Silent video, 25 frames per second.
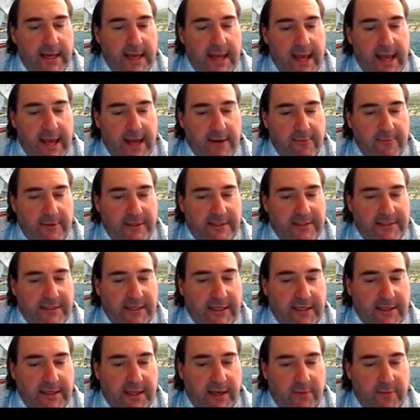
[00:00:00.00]
And we
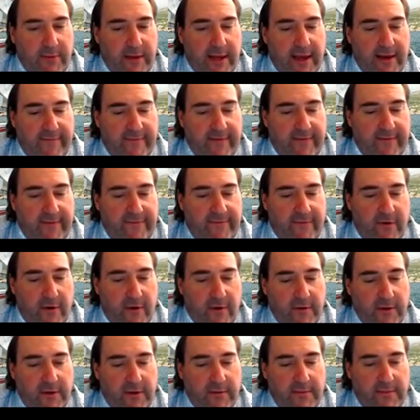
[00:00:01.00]
see that we have a
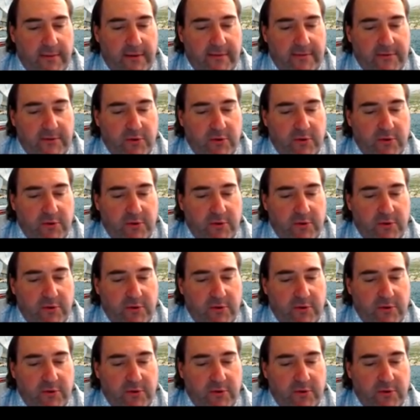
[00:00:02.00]
volume of